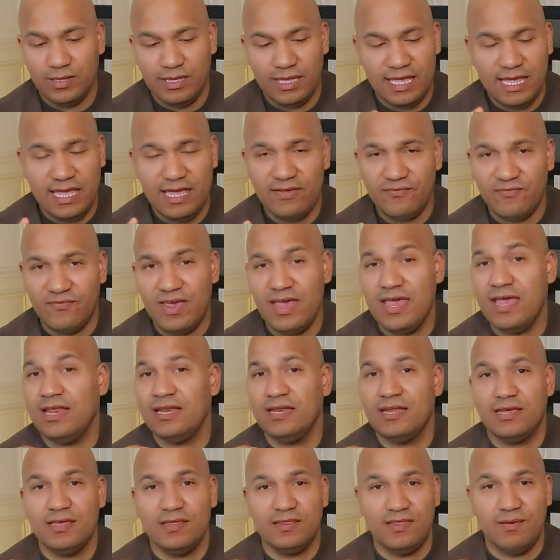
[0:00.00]

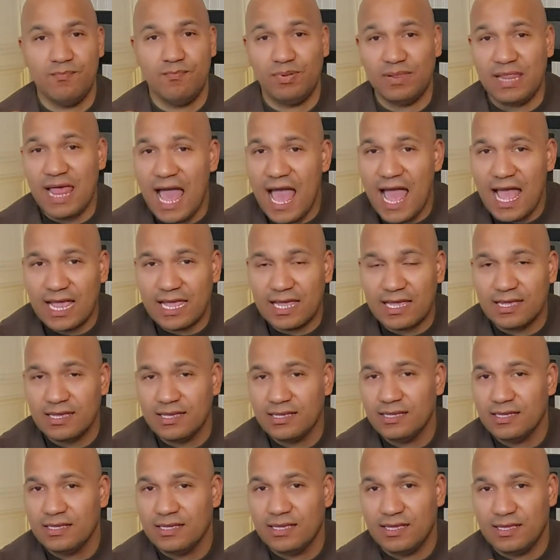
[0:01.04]
even the black
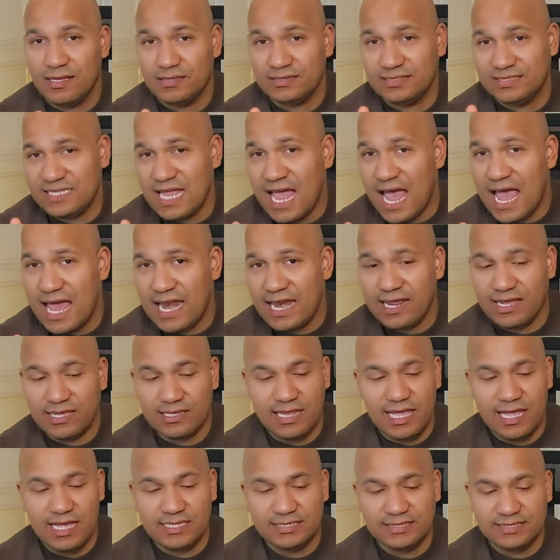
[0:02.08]
static
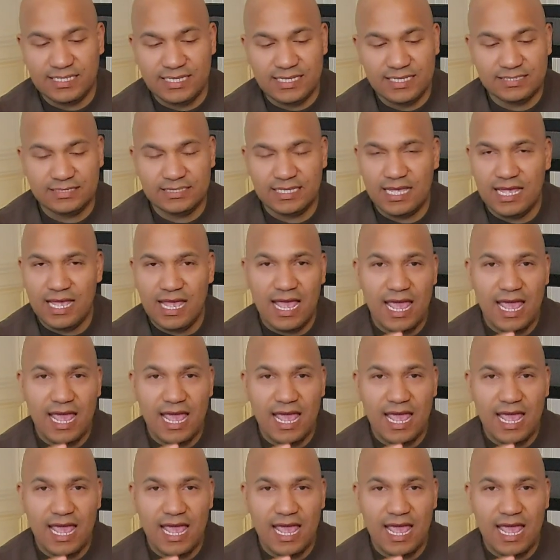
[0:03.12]
laces.